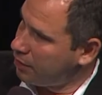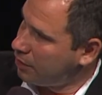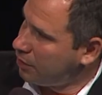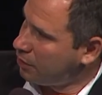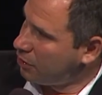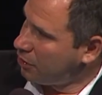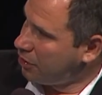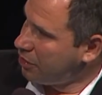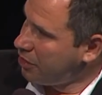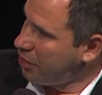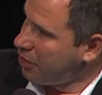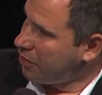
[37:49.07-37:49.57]

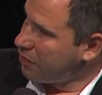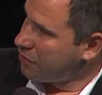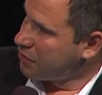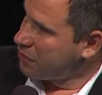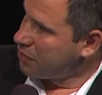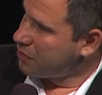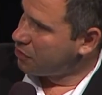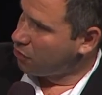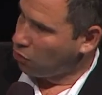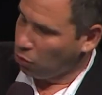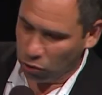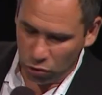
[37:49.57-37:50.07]
here in
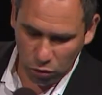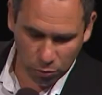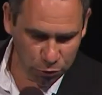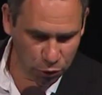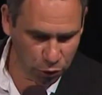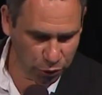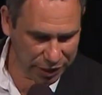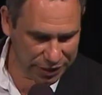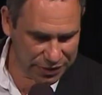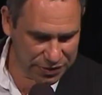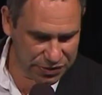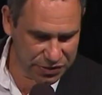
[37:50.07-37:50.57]
this column,
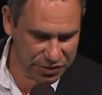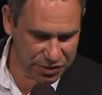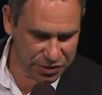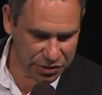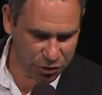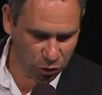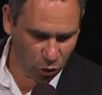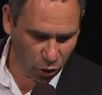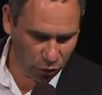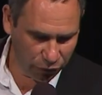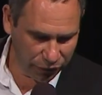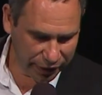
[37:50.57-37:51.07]
you can see
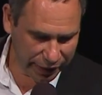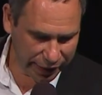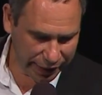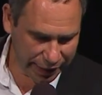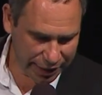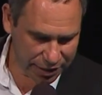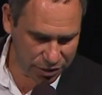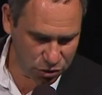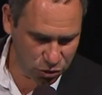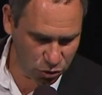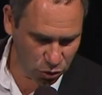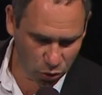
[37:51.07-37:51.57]
the
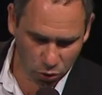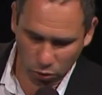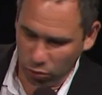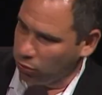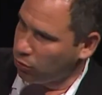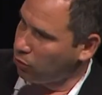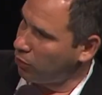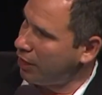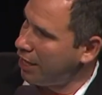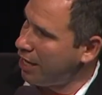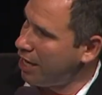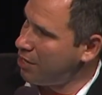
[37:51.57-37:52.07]
overhead.
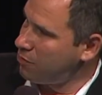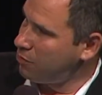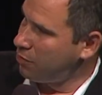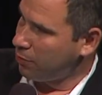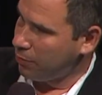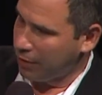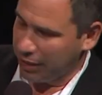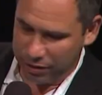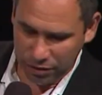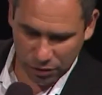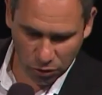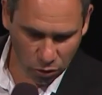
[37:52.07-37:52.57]
So
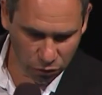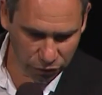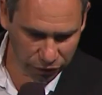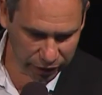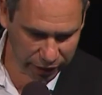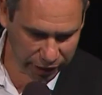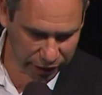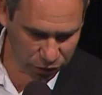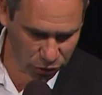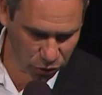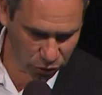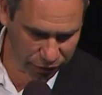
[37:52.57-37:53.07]
AV1
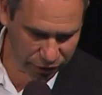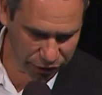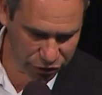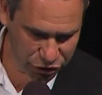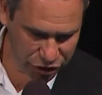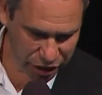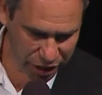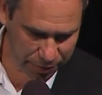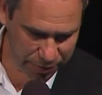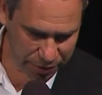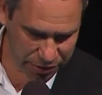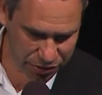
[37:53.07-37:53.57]
overhead over
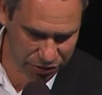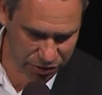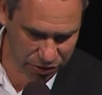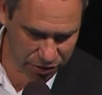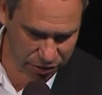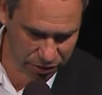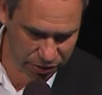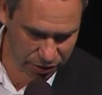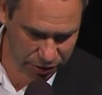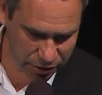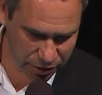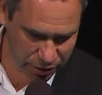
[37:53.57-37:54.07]
GEM is
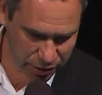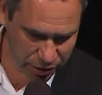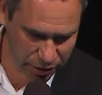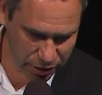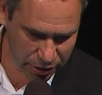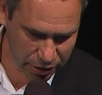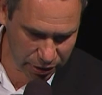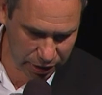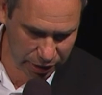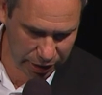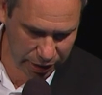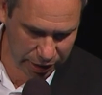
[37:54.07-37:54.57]

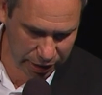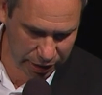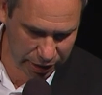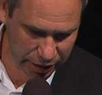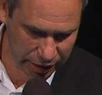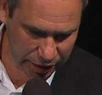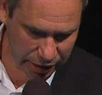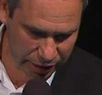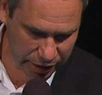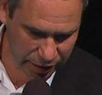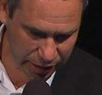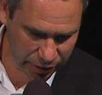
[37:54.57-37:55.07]

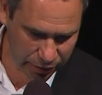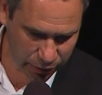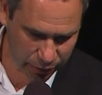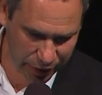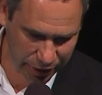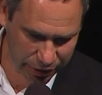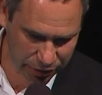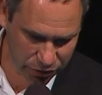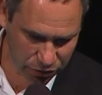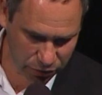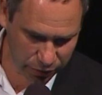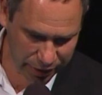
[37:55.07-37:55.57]

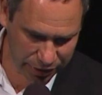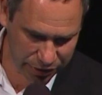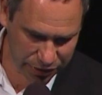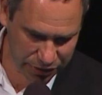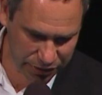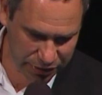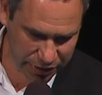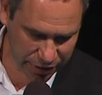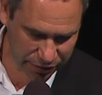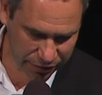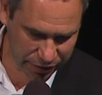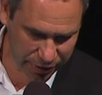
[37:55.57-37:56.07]

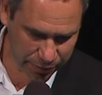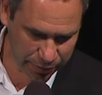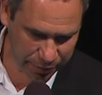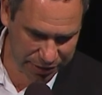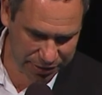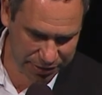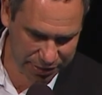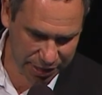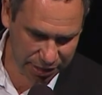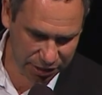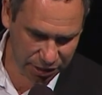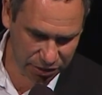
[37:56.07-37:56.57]

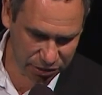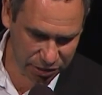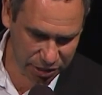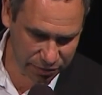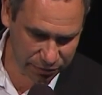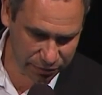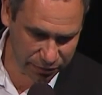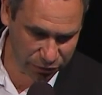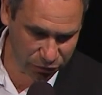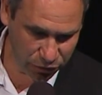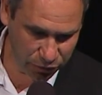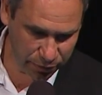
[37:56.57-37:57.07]
127% in
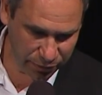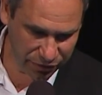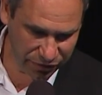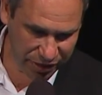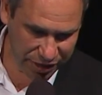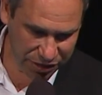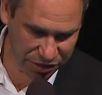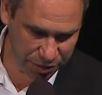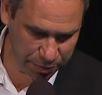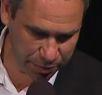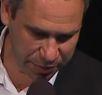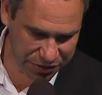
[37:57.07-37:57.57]
terms of
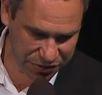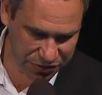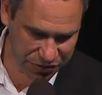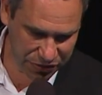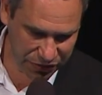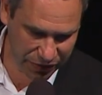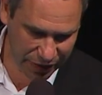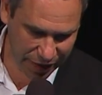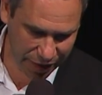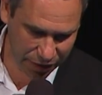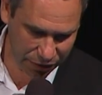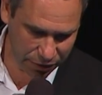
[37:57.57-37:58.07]
weighted
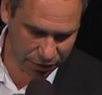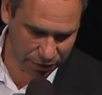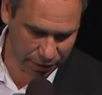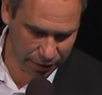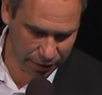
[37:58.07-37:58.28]
PSNR.